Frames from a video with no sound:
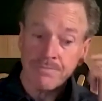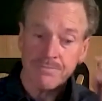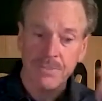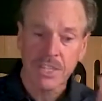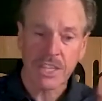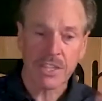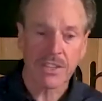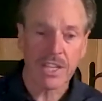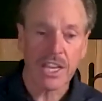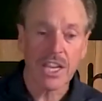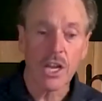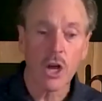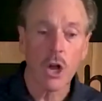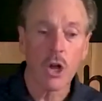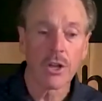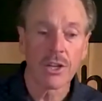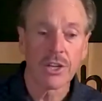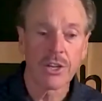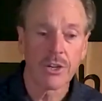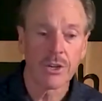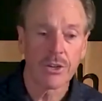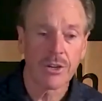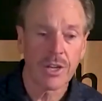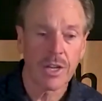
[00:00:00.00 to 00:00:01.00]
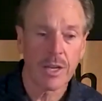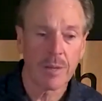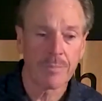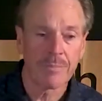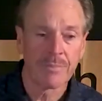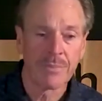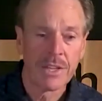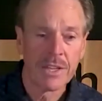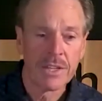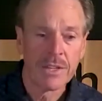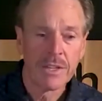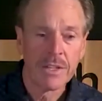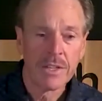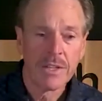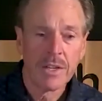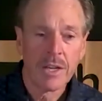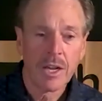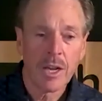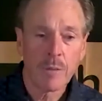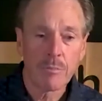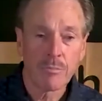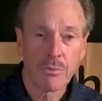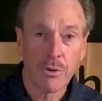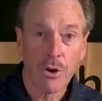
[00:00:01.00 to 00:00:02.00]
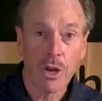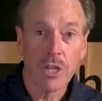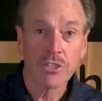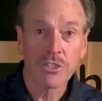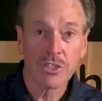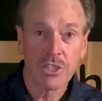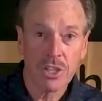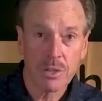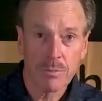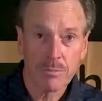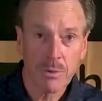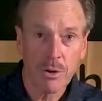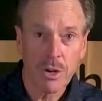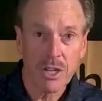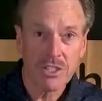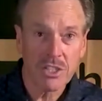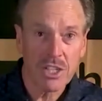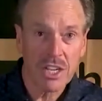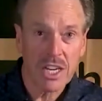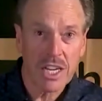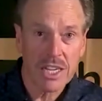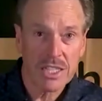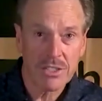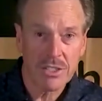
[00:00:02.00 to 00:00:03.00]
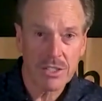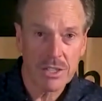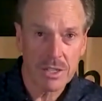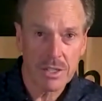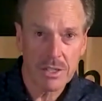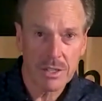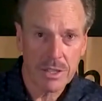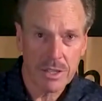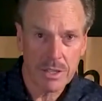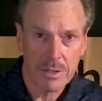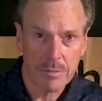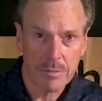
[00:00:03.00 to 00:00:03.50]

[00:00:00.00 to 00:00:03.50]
and they all hear him proselytizing